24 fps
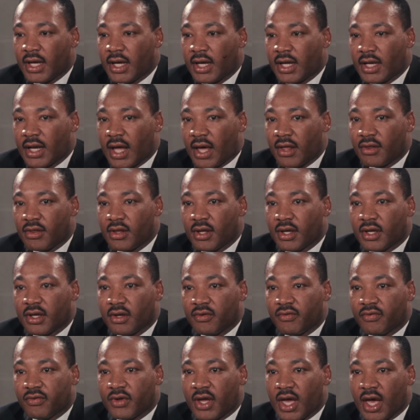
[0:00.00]
And I think
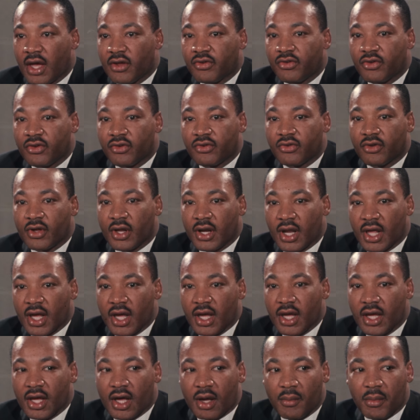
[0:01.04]
if Cassius
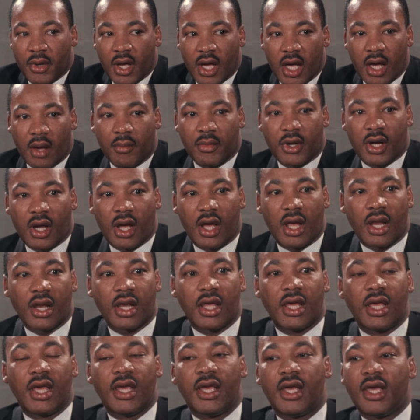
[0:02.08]
Clay or Muhammed
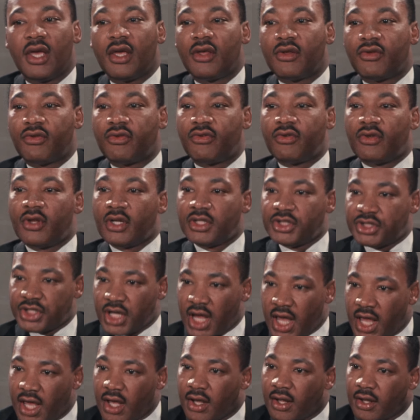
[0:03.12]
Ali is
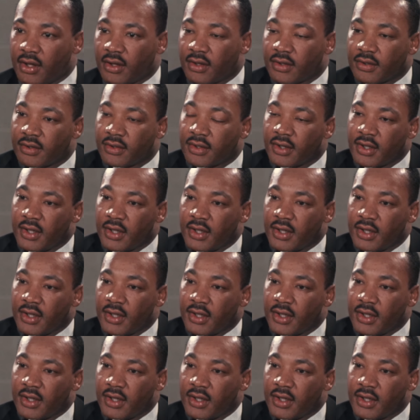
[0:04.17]
jailed,